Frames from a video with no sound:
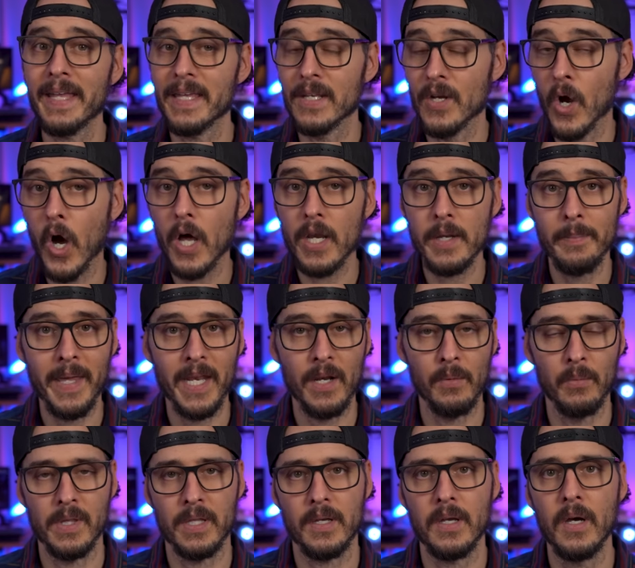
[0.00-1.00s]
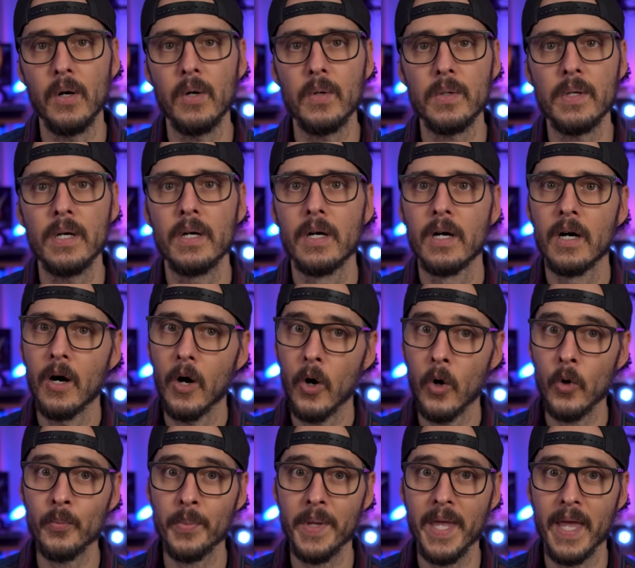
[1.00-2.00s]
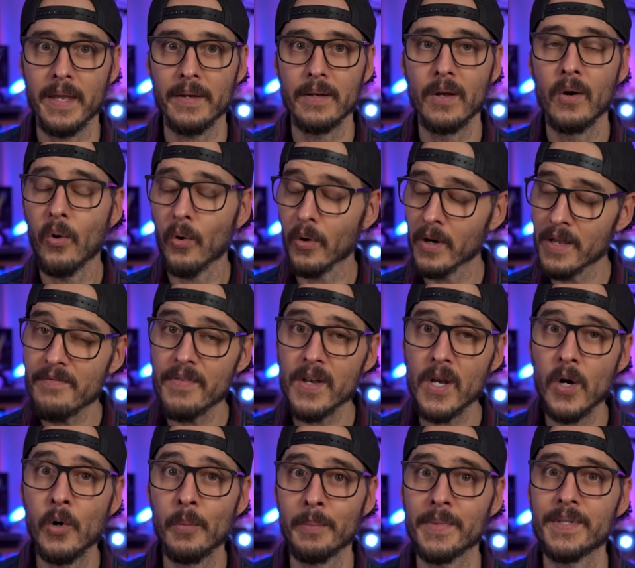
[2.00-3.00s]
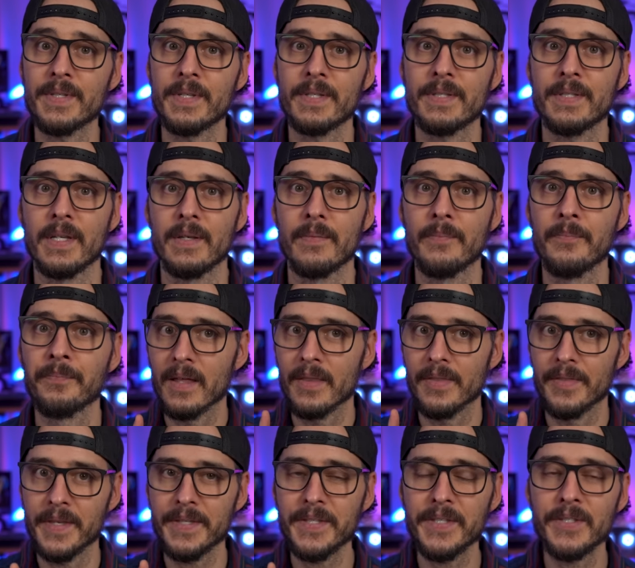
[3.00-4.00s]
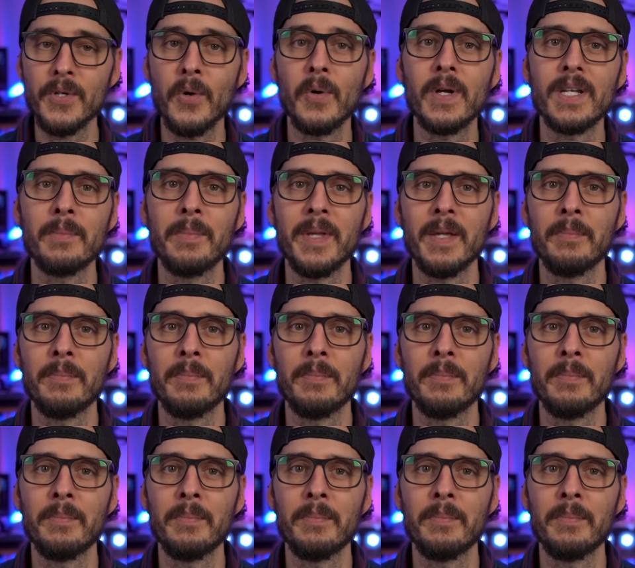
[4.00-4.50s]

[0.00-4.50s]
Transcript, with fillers: I can automate it with code, HomeKit, or even Home Assistant. This is going to